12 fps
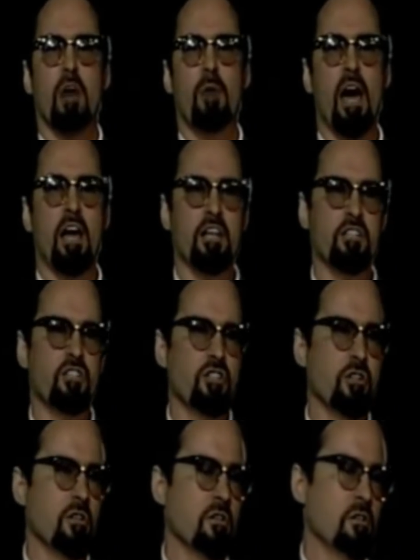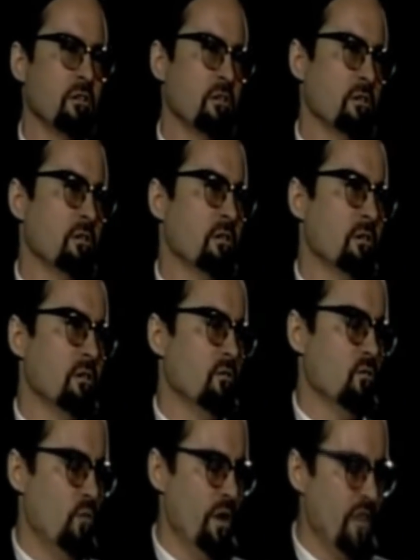the Khawarij
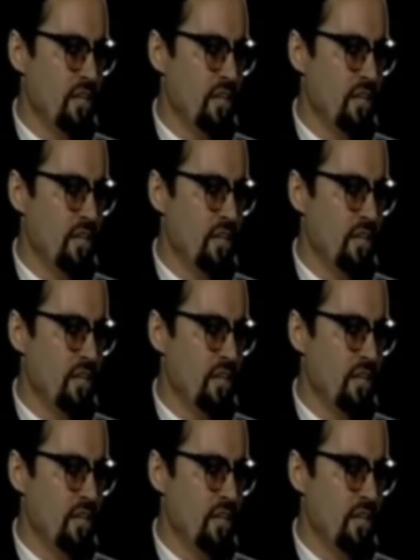when